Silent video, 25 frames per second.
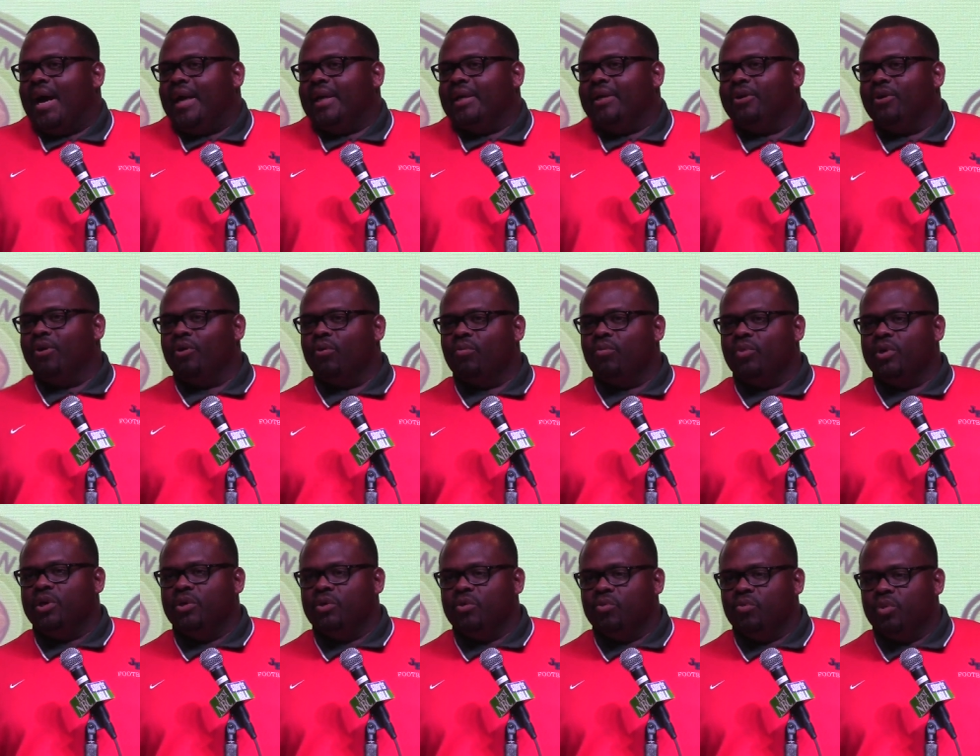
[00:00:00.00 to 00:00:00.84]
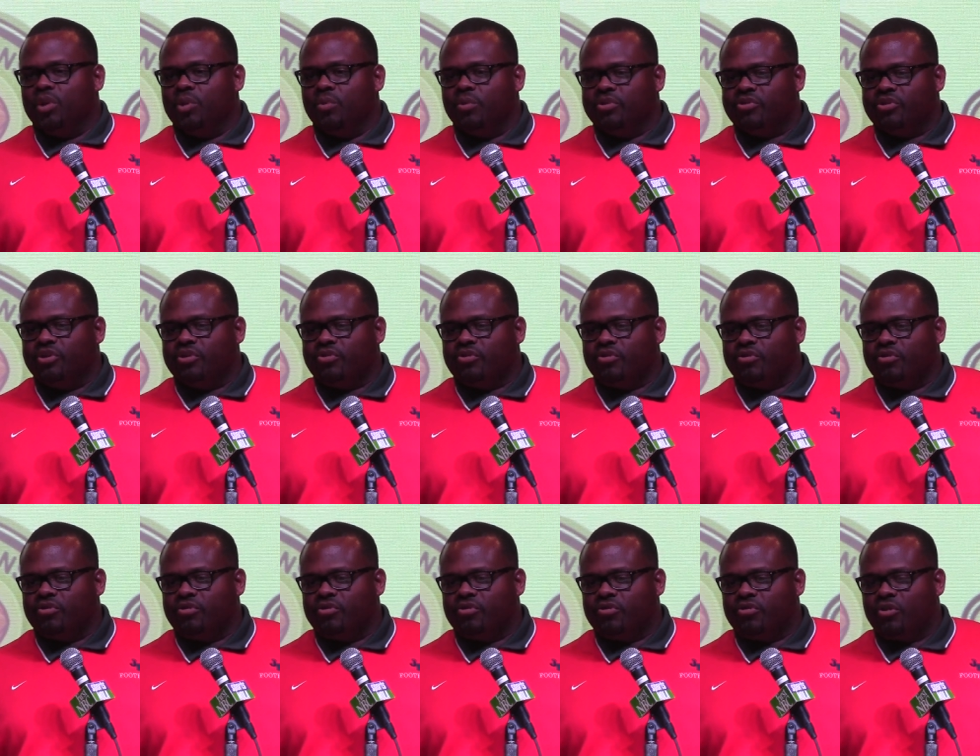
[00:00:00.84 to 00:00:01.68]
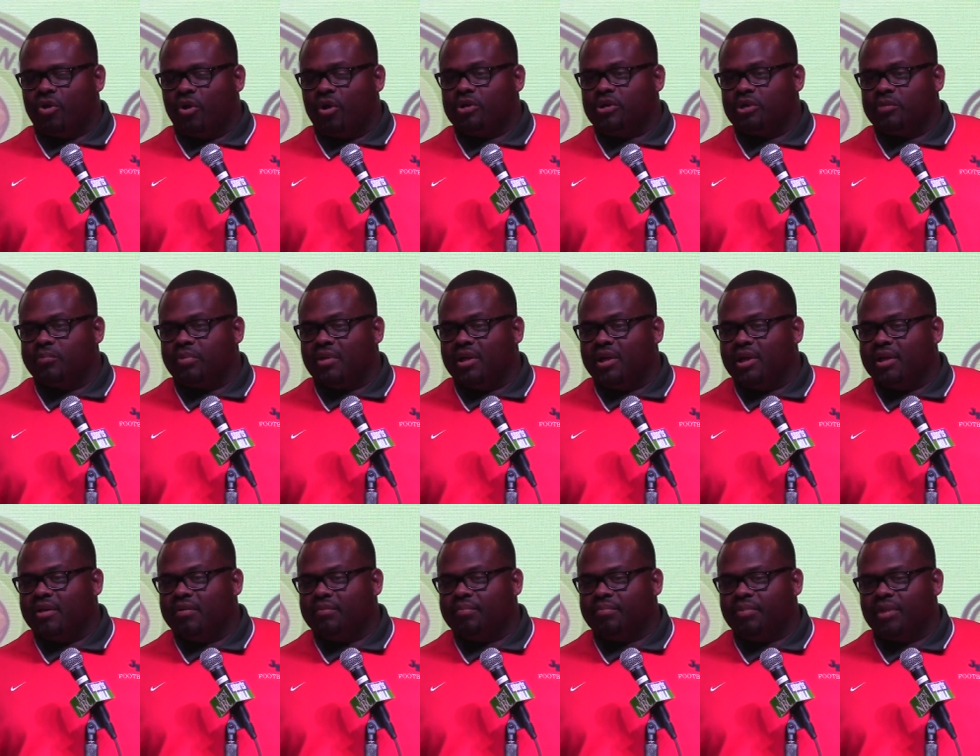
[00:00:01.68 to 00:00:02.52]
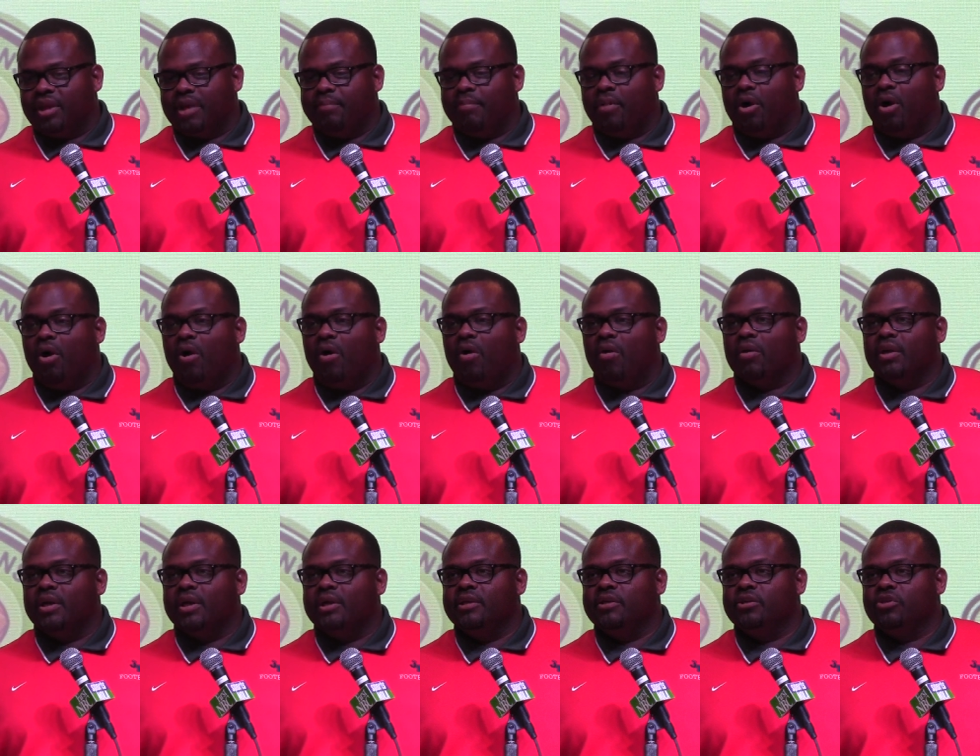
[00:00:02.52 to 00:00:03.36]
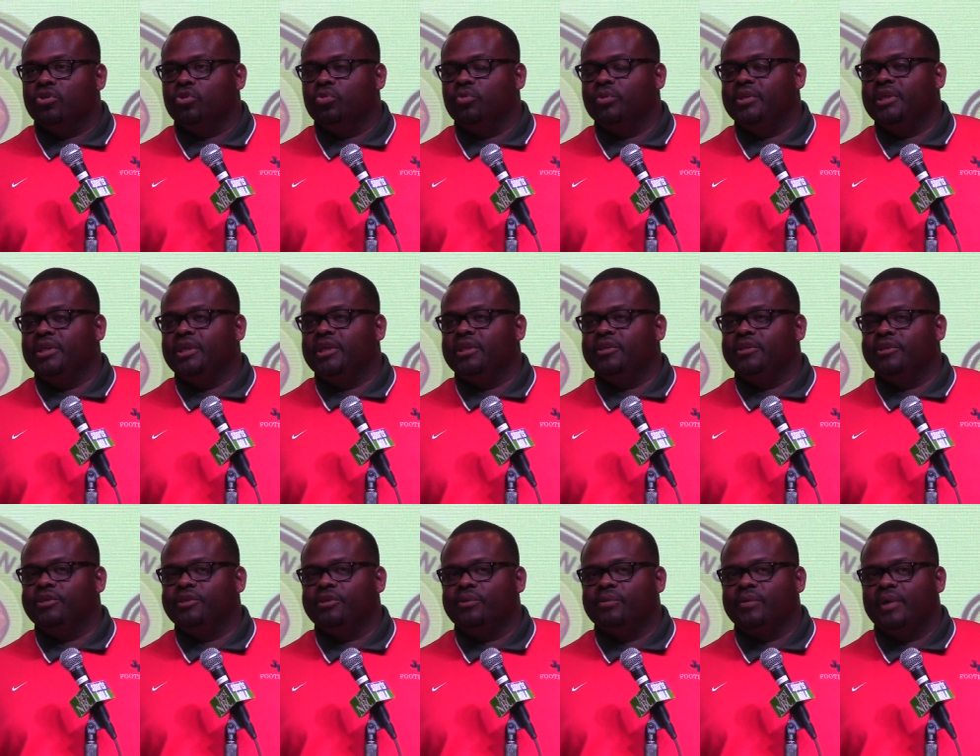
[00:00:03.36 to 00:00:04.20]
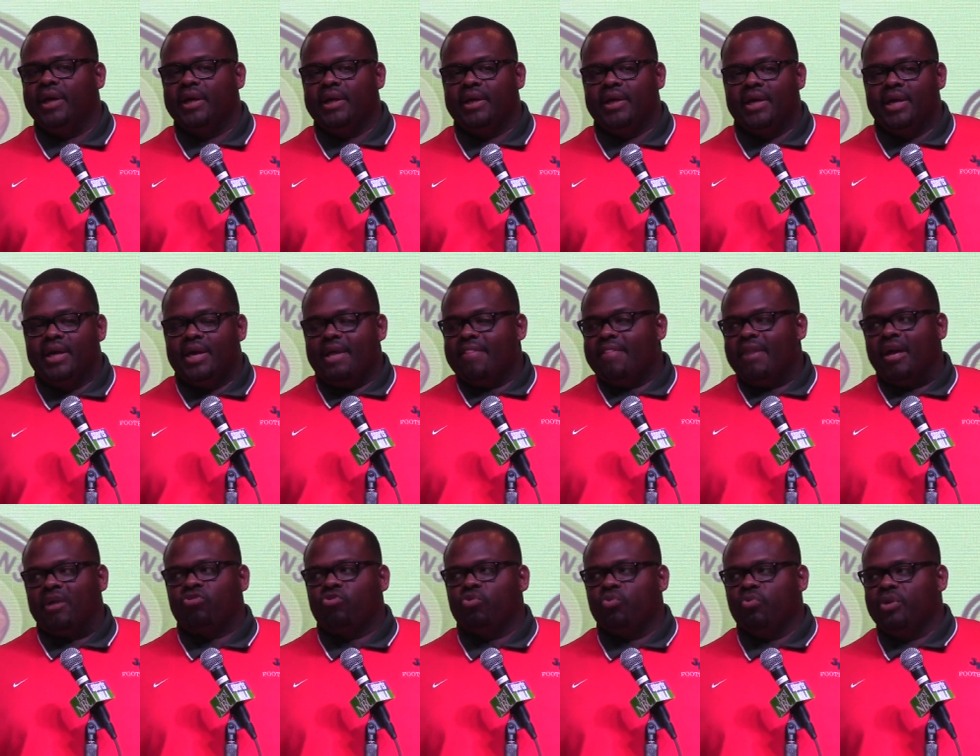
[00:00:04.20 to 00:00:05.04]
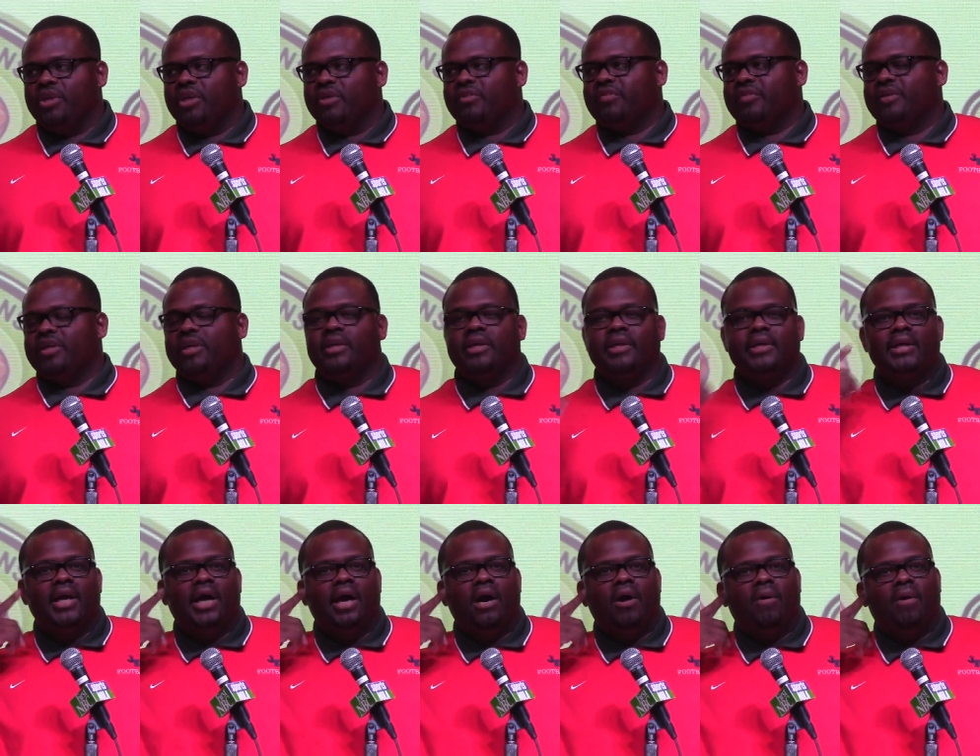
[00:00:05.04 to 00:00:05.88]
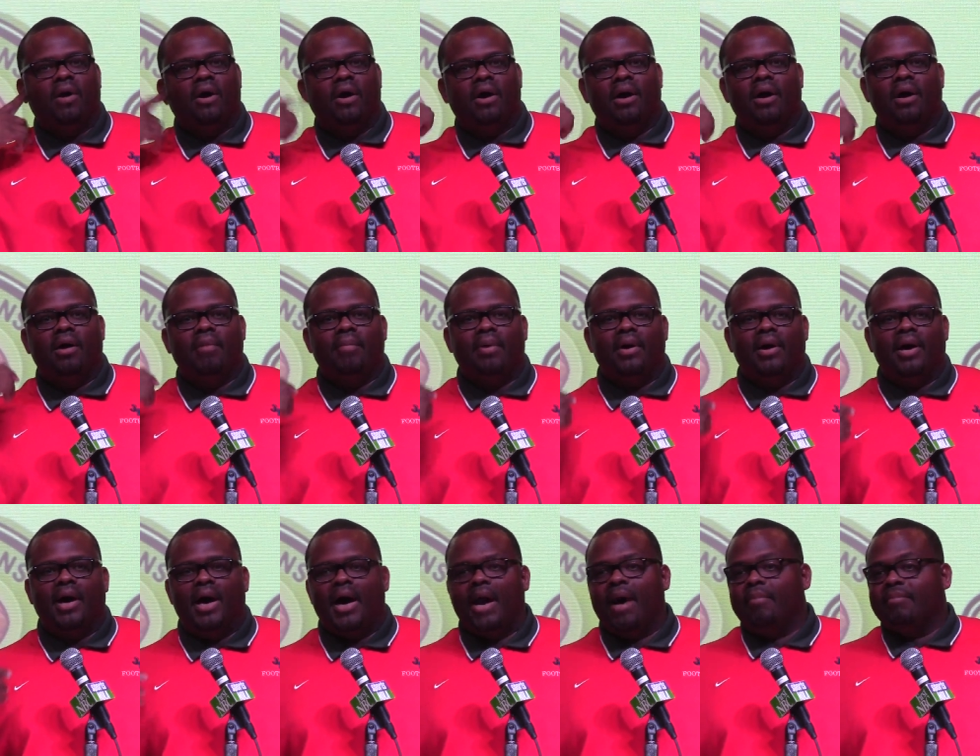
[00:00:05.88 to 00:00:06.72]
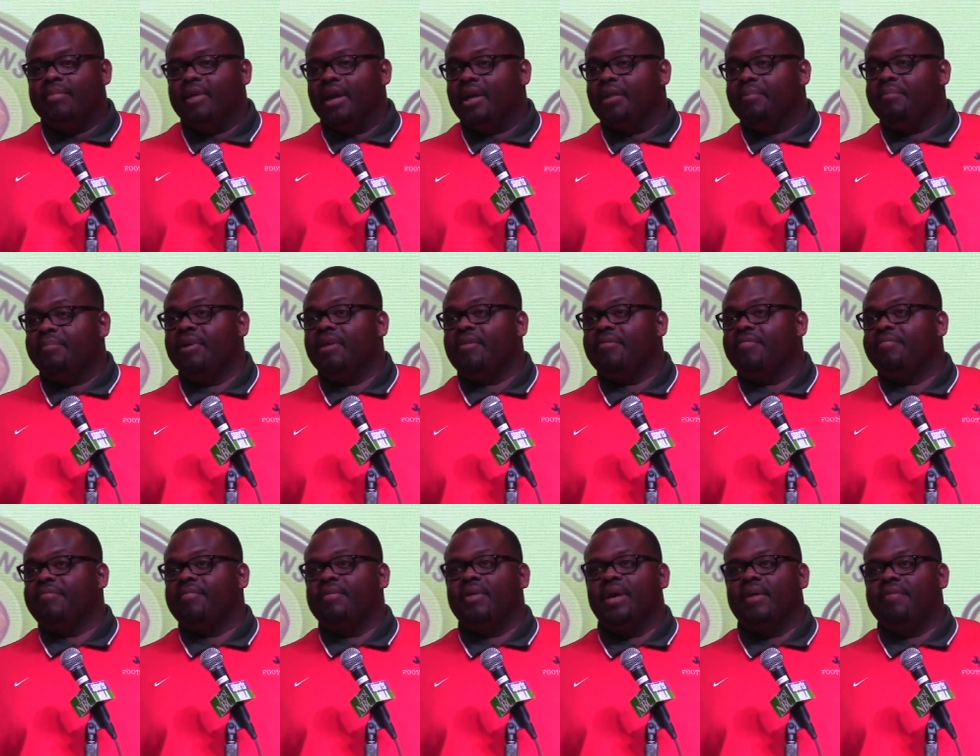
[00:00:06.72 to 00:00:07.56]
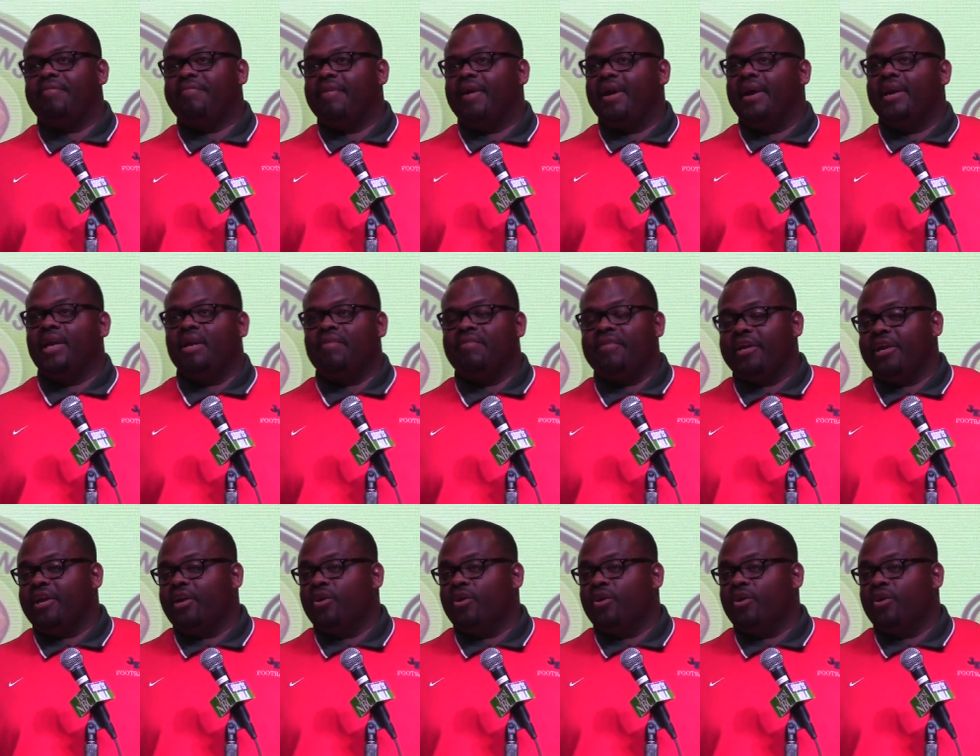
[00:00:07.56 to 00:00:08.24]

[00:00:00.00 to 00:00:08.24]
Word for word: You know, we, we were just taught to play play ball and do what we need to do, and that's what we're instilling now. Um, I'm not a big fan of it.